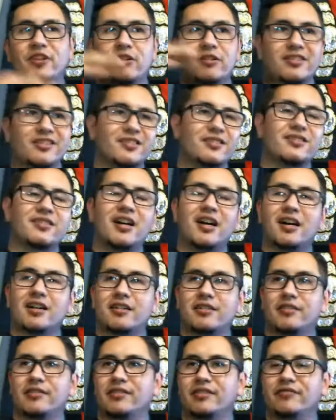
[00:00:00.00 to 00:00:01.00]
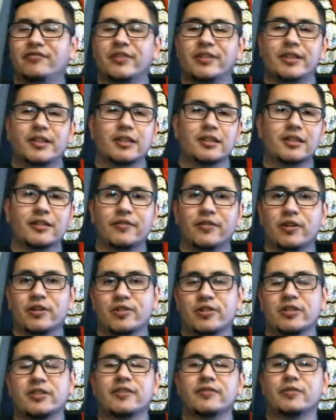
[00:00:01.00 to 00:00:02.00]
stock vanilla
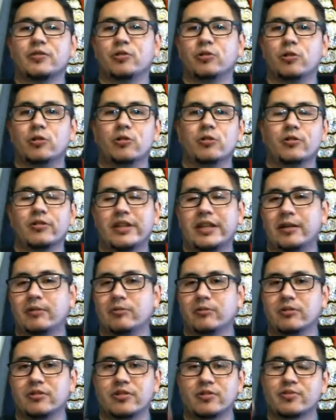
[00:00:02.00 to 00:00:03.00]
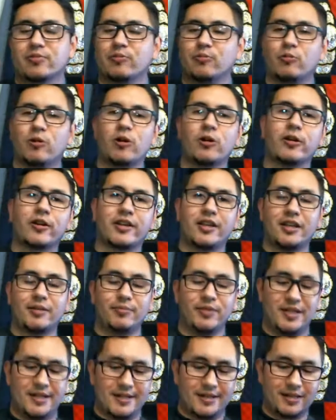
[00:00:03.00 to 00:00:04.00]
version of Google that will just work and
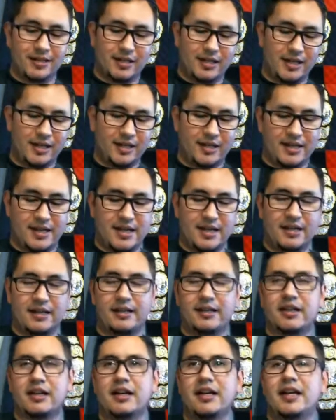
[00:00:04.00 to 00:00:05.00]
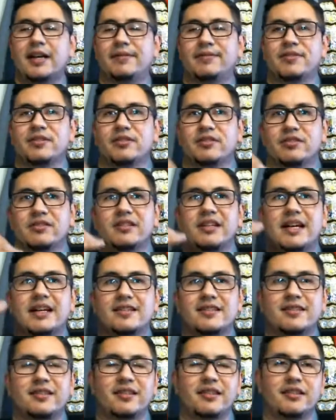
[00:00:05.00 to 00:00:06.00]
be clean and not have such a
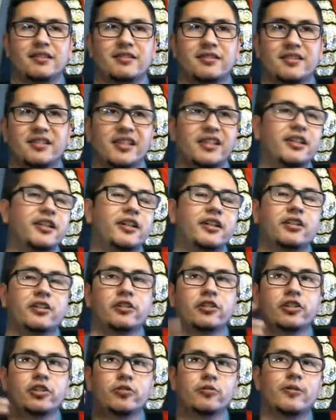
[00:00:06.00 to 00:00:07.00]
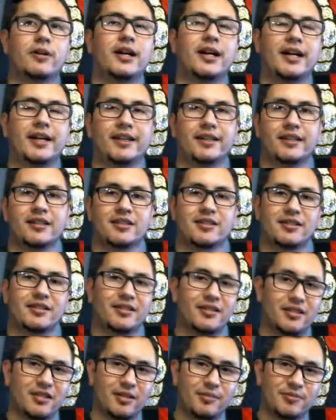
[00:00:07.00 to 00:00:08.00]
nasty skin or UI that
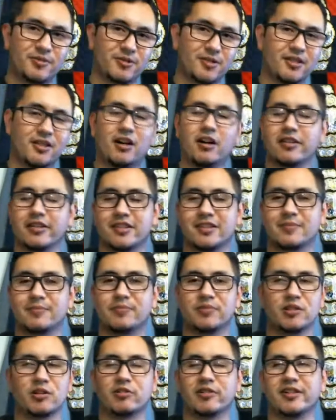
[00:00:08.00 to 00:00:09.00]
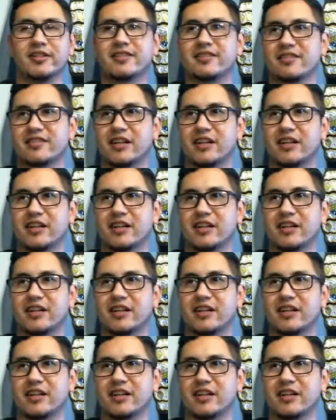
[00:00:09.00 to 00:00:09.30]
comes with all this bloated